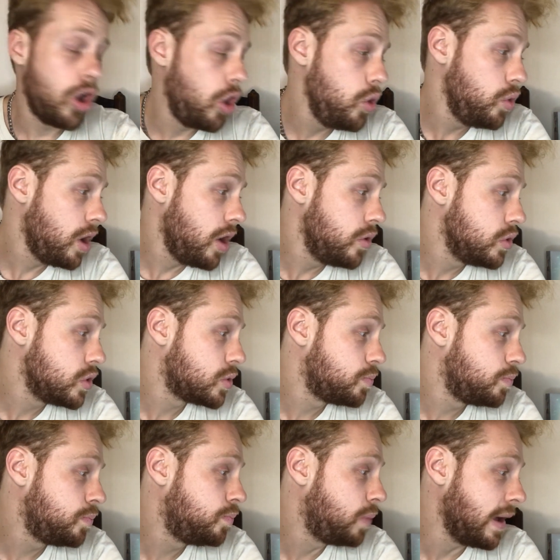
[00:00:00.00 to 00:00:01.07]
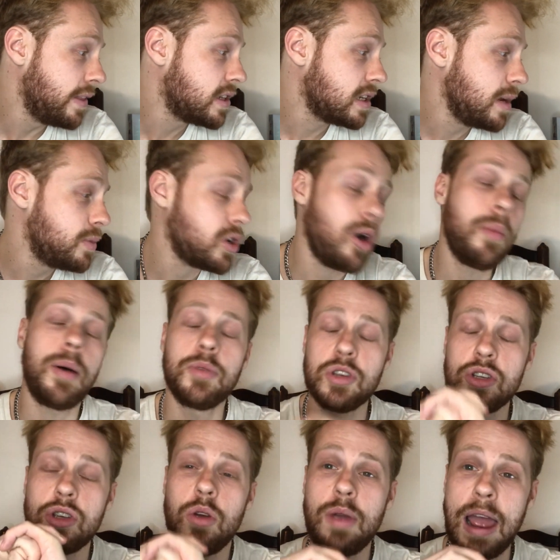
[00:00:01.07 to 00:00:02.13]
Who knows? But at the same time, I'm
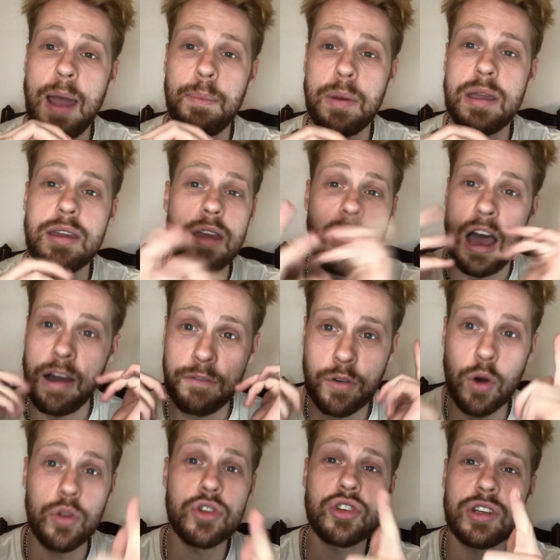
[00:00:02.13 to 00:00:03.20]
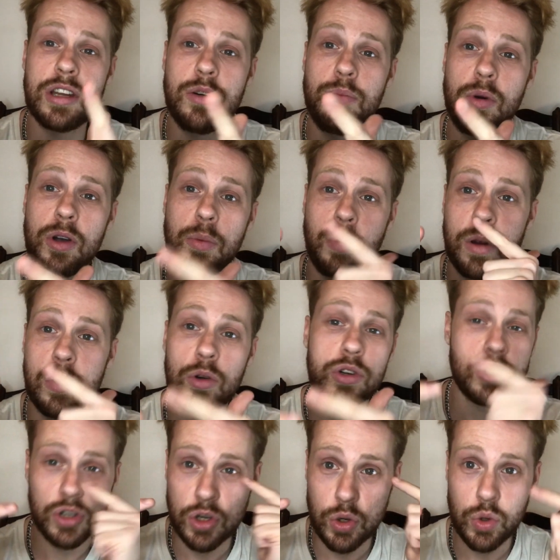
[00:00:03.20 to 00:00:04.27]
so happy. I've got the Steelbook
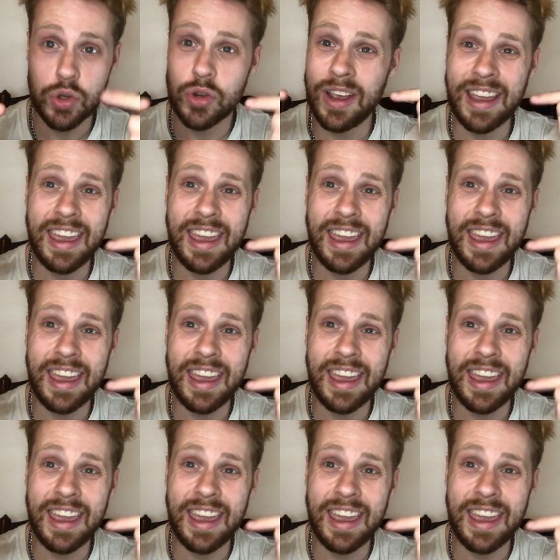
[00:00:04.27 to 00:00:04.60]
pre-ordered. You can also,